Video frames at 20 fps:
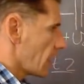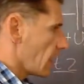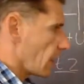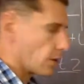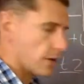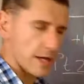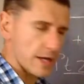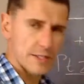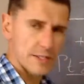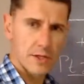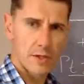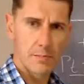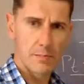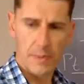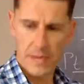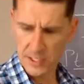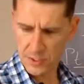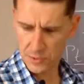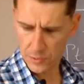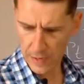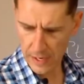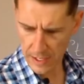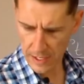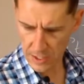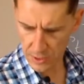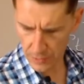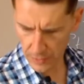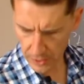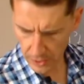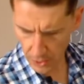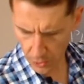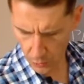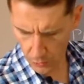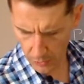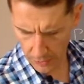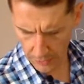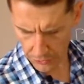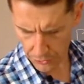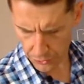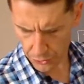Okay, so the best way is we're going to
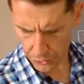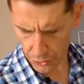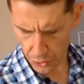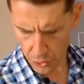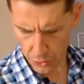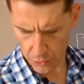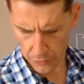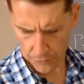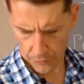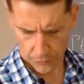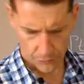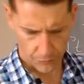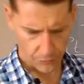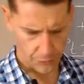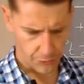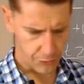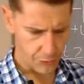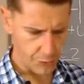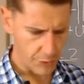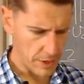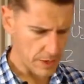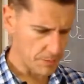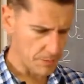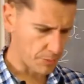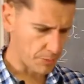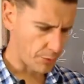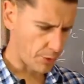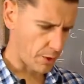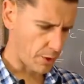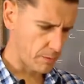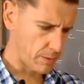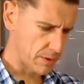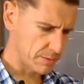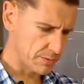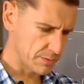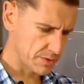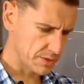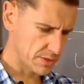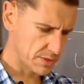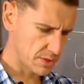run through 3
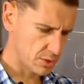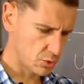problems.